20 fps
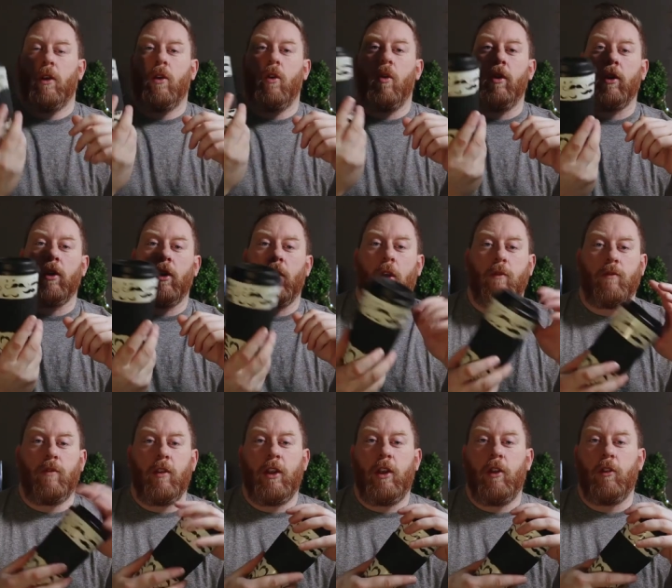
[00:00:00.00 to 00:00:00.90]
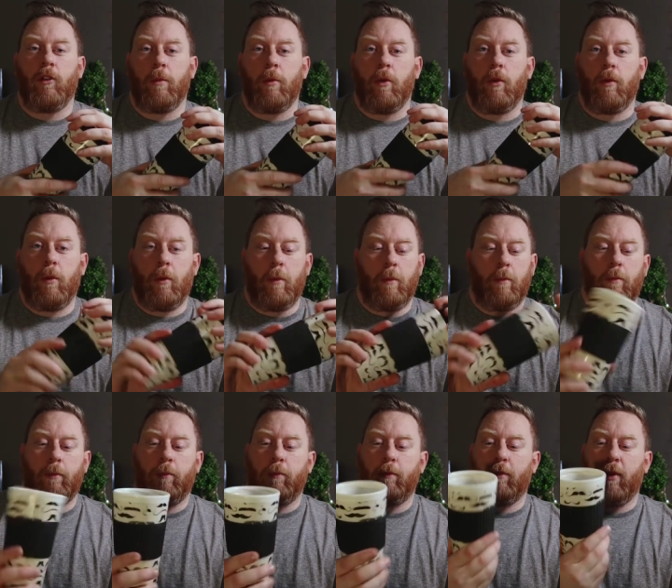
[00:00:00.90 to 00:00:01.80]
Or you've got your reusable
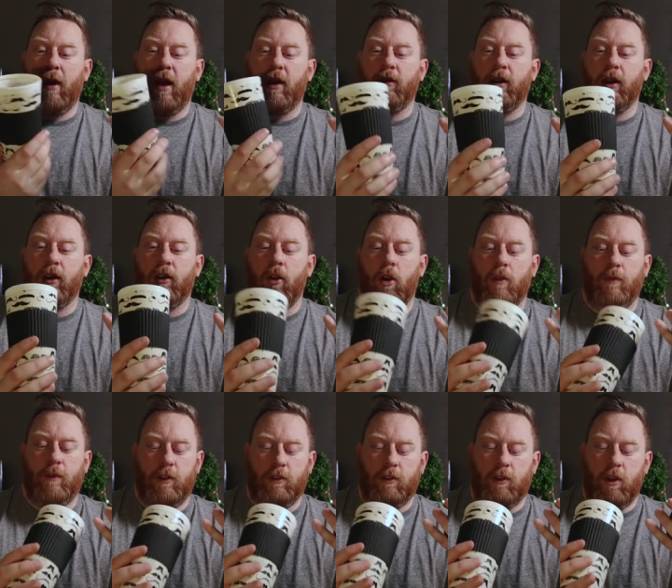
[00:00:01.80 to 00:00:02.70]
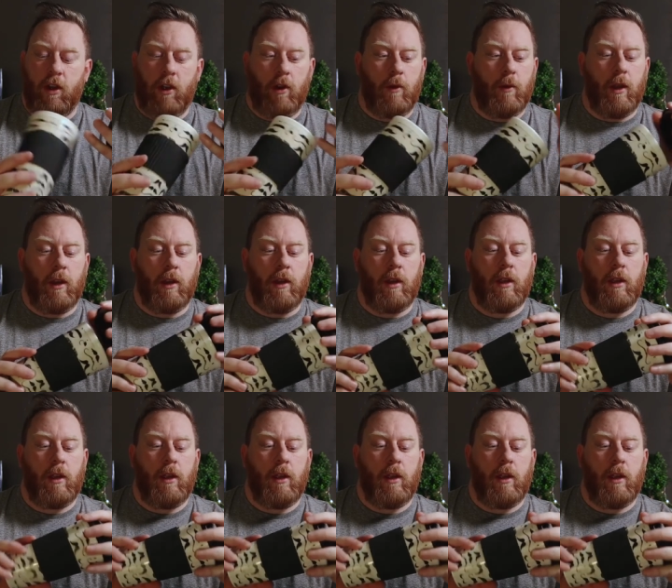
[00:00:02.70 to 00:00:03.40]
plastic coffee style one,